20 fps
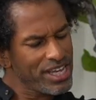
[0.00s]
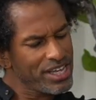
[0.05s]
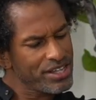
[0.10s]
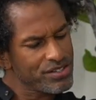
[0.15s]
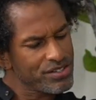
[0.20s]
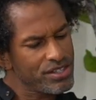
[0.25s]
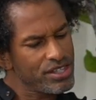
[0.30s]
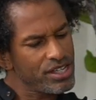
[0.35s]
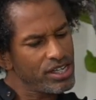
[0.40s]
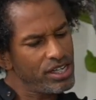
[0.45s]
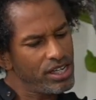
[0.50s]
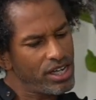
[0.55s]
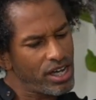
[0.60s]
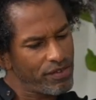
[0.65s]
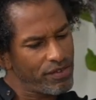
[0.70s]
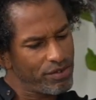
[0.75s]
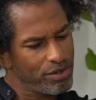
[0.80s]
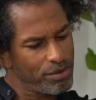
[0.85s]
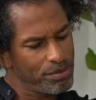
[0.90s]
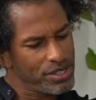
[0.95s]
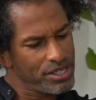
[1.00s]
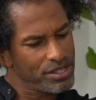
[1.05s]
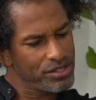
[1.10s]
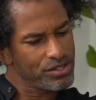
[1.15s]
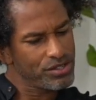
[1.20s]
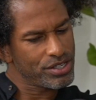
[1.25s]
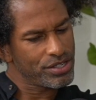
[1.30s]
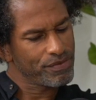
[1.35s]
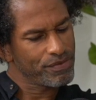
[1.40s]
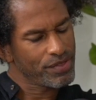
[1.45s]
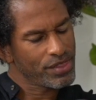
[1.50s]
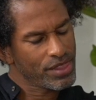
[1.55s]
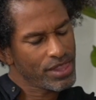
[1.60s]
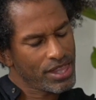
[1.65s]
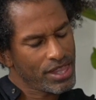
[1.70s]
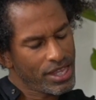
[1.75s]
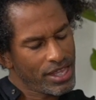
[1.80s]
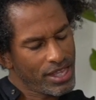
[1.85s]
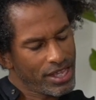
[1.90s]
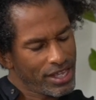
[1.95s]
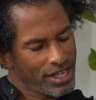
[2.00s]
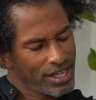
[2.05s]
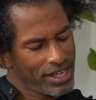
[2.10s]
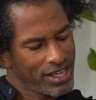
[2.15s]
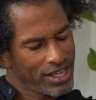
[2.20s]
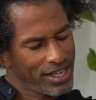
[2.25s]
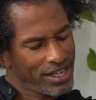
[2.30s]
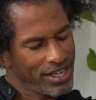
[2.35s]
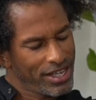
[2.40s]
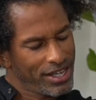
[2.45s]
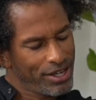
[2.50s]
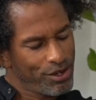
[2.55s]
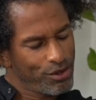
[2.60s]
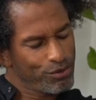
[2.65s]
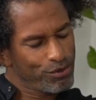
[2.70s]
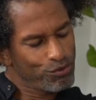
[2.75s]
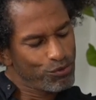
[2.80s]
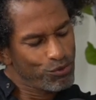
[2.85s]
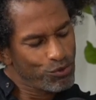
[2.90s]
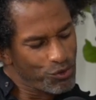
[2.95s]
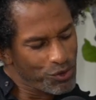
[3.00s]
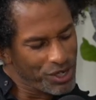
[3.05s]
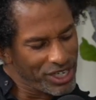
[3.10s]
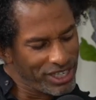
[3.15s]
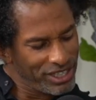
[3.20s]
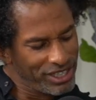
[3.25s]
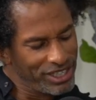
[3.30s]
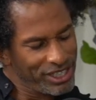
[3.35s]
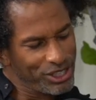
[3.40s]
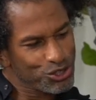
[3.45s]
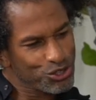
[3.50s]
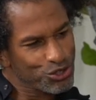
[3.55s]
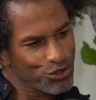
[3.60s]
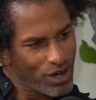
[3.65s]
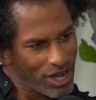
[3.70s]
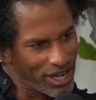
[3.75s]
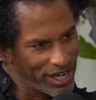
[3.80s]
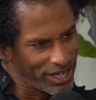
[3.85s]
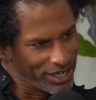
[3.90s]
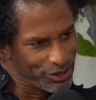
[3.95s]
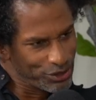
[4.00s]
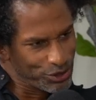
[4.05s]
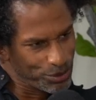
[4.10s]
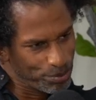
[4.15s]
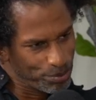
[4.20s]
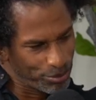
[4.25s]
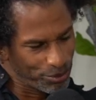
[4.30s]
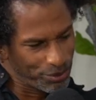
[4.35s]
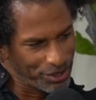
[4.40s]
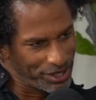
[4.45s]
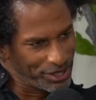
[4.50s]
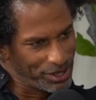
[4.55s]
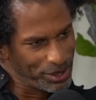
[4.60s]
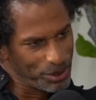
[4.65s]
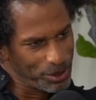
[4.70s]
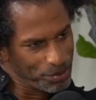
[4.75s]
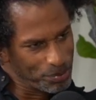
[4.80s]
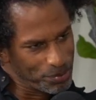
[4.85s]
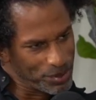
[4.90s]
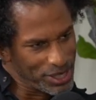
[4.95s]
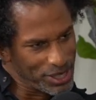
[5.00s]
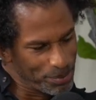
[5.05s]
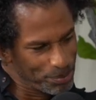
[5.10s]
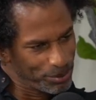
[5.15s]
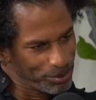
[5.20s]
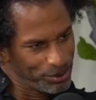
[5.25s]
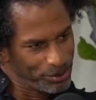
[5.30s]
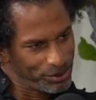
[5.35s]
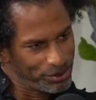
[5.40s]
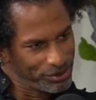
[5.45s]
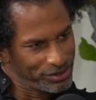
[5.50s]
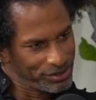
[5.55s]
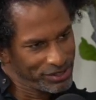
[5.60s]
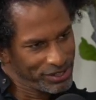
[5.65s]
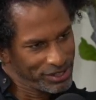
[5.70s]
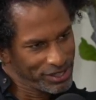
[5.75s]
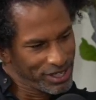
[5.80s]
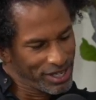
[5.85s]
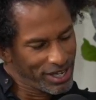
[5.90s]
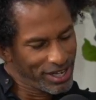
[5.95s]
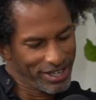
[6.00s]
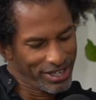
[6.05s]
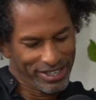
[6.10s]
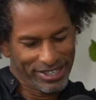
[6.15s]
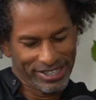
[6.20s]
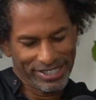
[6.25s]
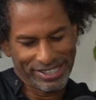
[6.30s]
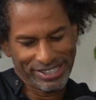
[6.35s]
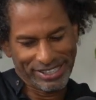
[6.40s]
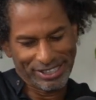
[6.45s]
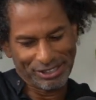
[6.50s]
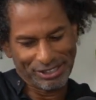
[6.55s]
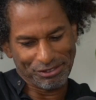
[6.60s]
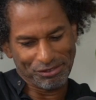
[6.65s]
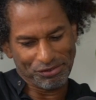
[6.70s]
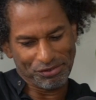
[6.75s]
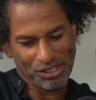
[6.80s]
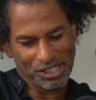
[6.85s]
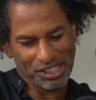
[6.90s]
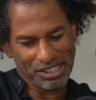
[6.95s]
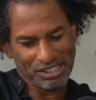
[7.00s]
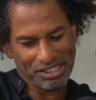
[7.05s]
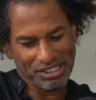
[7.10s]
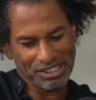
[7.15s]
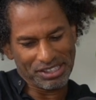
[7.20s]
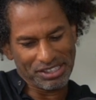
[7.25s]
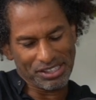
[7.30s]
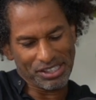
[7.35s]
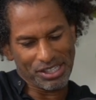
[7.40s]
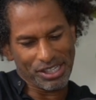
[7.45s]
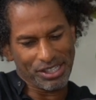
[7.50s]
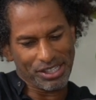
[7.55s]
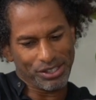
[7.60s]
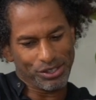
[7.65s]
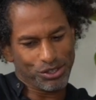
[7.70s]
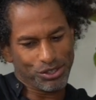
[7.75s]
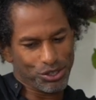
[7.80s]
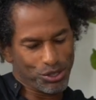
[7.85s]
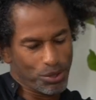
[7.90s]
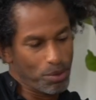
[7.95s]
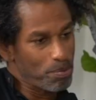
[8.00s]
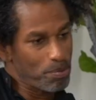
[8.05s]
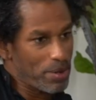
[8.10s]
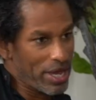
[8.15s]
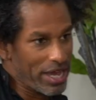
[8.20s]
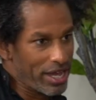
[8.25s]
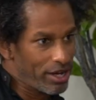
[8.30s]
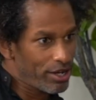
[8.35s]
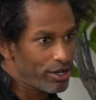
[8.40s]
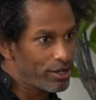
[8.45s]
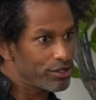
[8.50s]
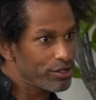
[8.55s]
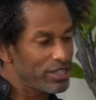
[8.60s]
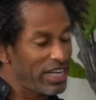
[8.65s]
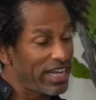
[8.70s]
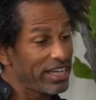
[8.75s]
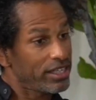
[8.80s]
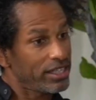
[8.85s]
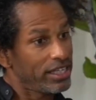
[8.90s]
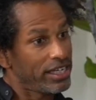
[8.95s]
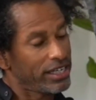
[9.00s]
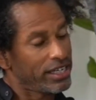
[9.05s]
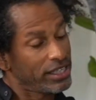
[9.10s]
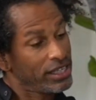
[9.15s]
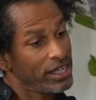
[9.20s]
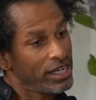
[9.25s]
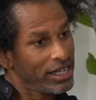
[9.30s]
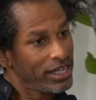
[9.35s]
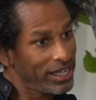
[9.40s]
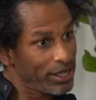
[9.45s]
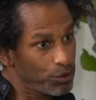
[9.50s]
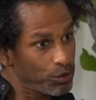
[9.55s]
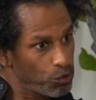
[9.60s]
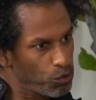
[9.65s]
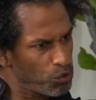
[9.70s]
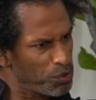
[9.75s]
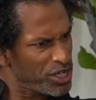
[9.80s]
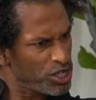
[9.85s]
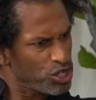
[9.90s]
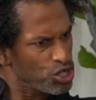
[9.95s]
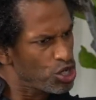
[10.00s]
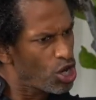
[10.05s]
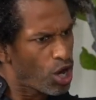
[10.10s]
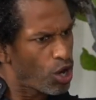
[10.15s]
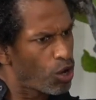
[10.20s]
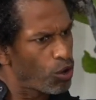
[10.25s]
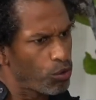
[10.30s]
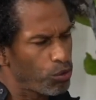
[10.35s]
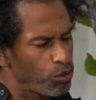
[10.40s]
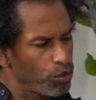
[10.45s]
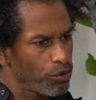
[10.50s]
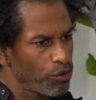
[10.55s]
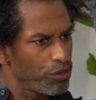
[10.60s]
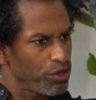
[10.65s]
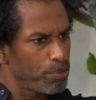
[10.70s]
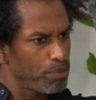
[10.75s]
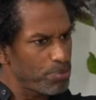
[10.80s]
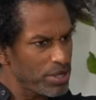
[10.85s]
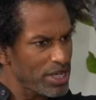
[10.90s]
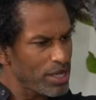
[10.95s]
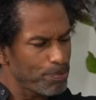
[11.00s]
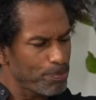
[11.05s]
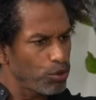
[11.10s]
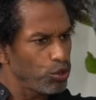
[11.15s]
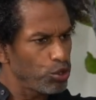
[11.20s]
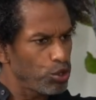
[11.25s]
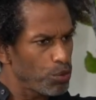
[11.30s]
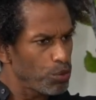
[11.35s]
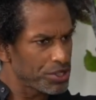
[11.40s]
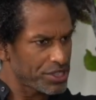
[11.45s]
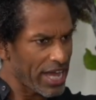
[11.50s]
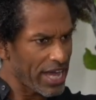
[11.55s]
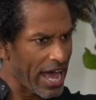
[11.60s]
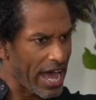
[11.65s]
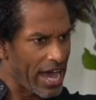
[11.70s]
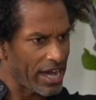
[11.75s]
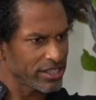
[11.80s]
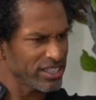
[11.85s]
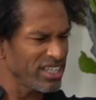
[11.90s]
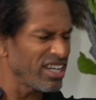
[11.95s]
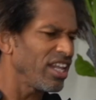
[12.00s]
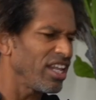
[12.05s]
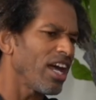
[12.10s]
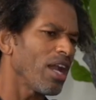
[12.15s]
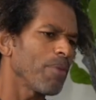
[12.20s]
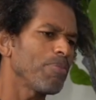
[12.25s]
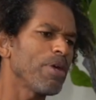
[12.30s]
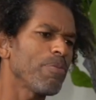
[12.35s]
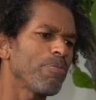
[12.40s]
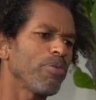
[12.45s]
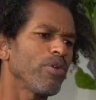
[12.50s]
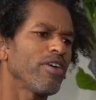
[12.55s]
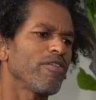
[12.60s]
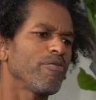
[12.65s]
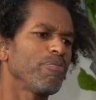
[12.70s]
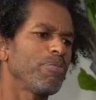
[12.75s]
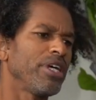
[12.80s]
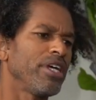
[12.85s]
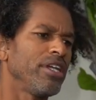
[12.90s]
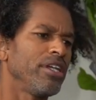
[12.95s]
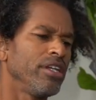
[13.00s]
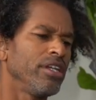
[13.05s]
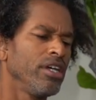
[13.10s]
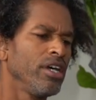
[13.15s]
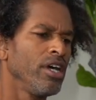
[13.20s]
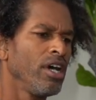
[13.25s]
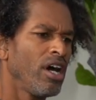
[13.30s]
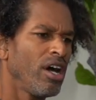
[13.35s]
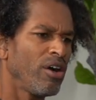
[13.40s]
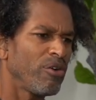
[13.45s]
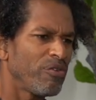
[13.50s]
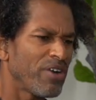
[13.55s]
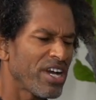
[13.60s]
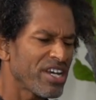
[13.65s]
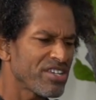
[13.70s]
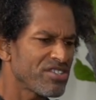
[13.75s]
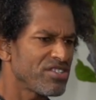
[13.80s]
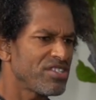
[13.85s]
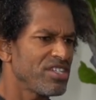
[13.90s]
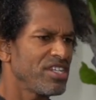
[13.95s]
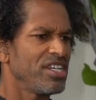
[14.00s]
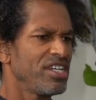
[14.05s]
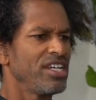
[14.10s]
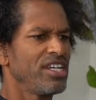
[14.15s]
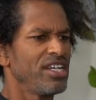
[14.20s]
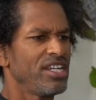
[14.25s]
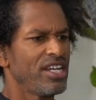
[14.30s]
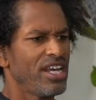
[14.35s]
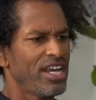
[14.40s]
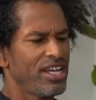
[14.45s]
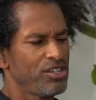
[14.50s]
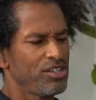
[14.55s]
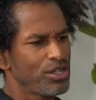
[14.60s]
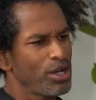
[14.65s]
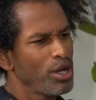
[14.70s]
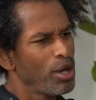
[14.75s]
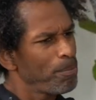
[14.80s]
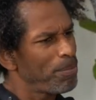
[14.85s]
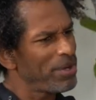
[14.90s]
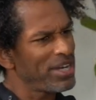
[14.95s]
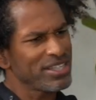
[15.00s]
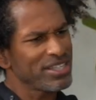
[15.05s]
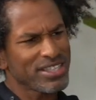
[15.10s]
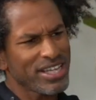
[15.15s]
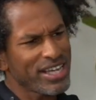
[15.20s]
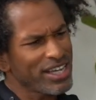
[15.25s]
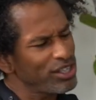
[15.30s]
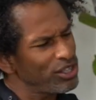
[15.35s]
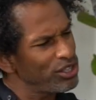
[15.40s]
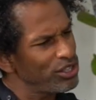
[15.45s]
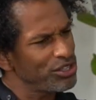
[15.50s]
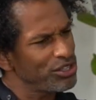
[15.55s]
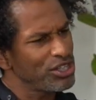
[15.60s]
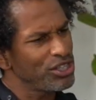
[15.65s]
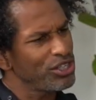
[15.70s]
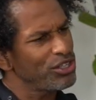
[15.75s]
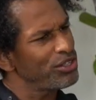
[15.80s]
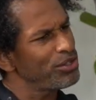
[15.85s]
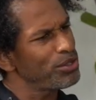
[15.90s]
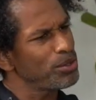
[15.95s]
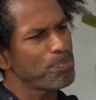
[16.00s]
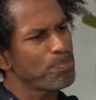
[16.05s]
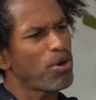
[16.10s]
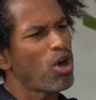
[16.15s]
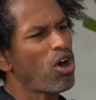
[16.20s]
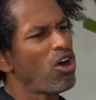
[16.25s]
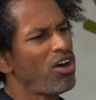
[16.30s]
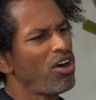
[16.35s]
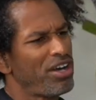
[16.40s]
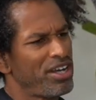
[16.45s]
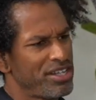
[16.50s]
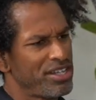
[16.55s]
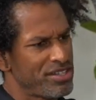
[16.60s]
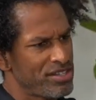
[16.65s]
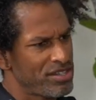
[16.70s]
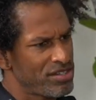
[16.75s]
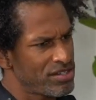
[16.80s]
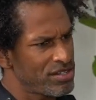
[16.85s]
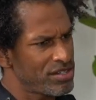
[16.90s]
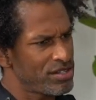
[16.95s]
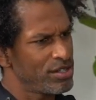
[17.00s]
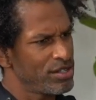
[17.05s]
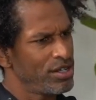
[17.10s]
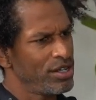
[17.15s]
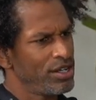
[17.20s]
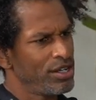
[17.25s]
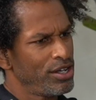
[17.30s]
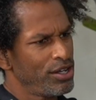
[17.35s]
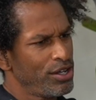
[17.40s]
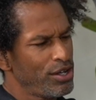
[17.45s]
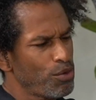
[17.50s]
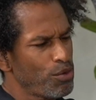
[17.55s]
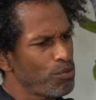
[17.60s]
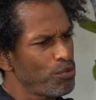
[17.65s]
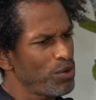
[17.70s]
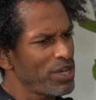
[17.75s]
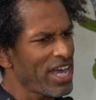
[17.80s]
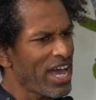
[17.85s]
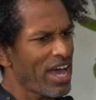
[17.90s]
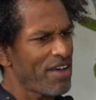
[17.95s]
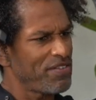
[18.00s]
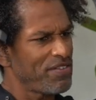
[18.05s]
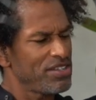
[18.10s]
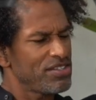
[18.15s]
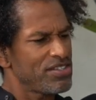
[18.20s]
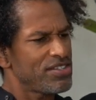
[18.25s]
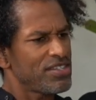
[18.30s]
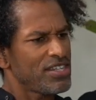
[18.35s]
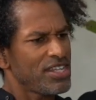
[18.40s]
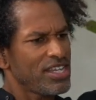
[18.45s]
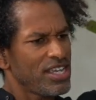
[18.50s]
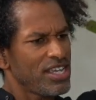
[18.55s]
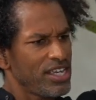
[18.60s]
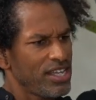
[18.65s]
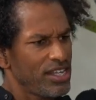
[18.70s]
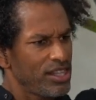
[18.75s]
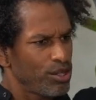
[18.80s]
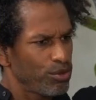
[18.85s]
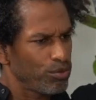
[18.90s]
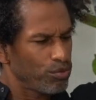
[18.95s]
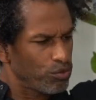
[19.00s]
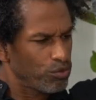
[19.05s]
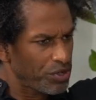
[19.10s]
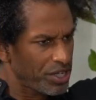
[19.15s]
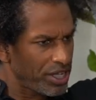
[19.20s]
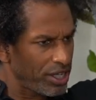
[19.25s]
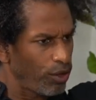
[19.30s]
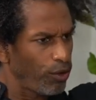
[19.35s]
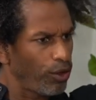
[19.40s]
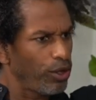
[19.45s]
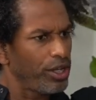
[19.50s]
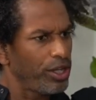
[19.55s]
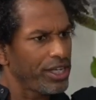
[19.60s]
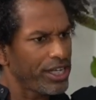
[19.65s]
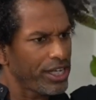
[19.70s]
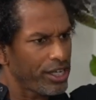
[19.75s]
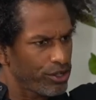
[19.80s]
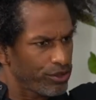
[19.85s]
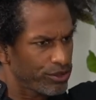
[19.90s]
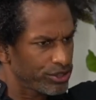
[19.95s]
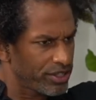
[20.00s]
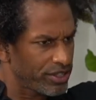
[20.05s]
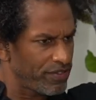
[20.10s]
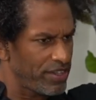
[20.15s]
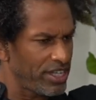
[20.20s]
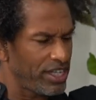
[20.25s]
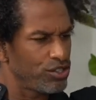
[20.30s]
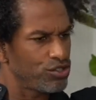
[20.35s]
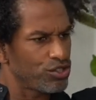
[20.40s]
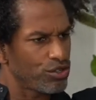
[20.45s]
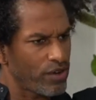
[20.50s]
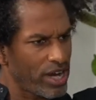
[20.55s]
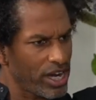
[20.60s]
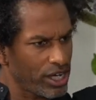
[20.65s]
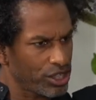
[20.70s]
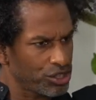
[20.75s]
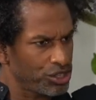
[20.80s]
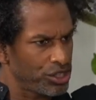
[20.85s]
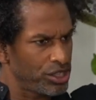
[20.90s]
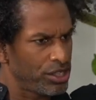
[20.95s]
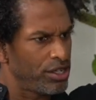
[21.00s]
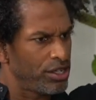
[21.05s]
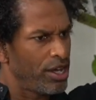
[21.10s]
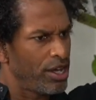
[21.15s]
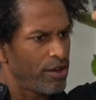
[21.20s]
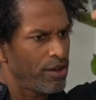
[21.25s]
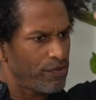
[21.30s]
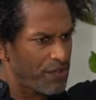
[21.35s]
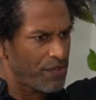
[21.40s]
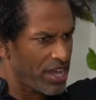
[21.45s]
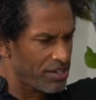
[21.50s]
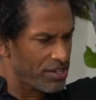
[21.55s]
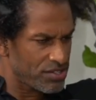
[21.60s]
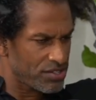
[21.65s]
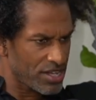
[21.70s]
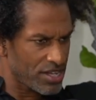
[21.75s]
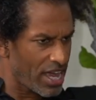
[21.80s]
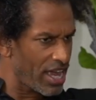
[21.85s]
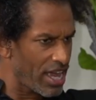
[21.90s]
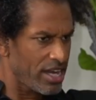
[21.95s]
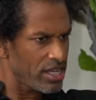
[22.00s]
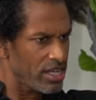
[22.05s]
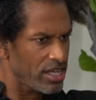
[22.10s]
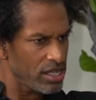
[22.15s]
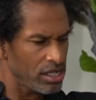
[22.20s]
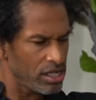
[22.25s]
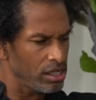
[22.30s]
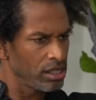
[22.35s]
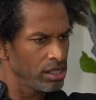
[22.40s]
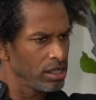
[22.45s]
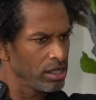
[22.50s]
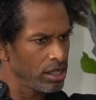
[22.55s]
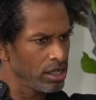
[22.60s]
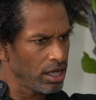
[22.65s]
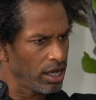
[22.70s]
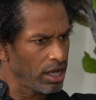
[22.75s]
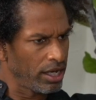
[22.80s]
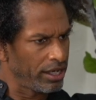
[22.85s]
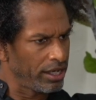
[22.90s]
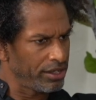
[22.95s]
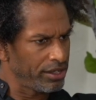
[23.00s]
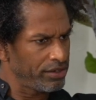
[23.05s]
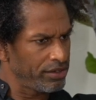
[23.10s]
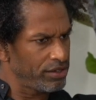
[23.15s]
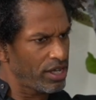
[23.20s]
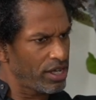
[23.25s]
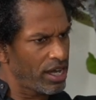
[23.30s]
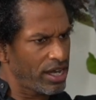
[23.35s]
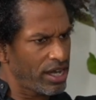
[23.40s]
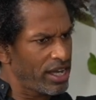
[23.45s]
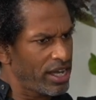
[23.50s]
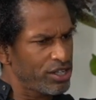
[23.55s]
Is the government really trying to bring people uh, to bear like like like we know the people who attacked and a lot of people have been arrested and but it's like the the pawns right we haven't seen the real leaders of the insurrection face any uh, oh, right.